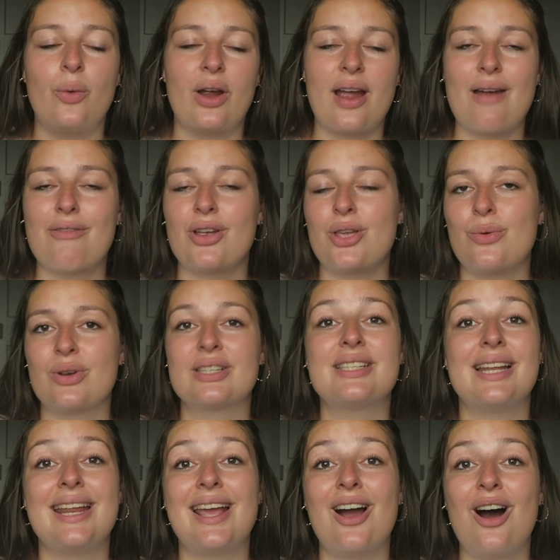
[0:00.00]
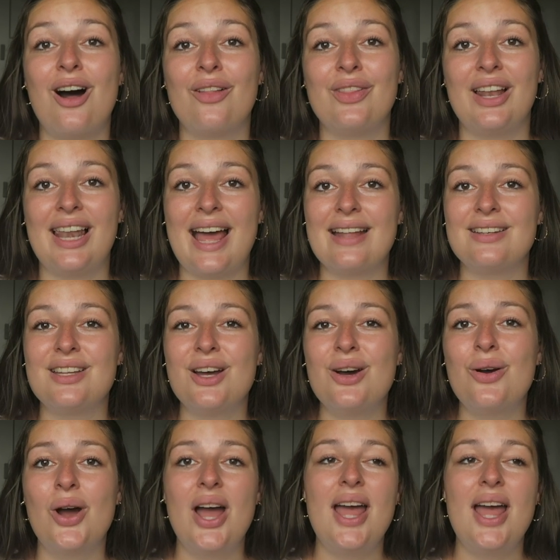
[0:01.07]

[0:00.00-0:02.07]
wherever you were sitting on the Lando.